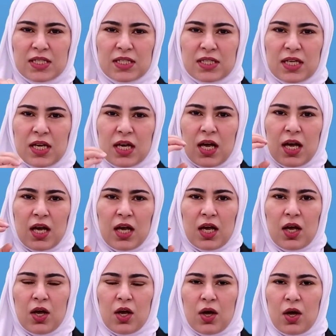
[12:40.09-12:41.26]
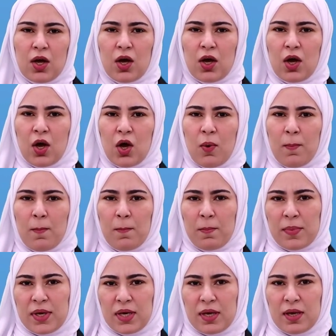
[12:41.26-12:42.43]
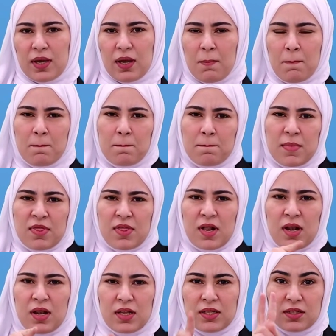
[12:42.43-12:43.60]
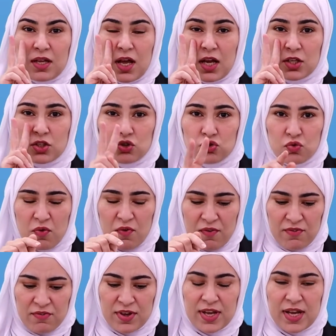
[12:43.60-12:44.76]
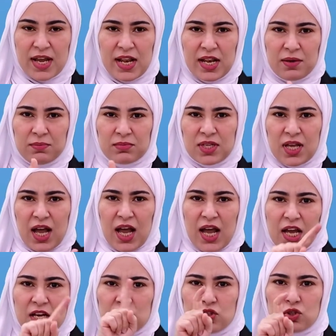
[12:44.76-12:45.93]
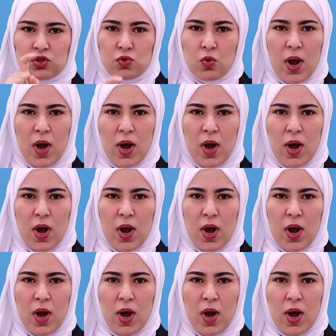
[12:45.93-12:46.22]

a question in the exam that orders you to put the adjectives in order,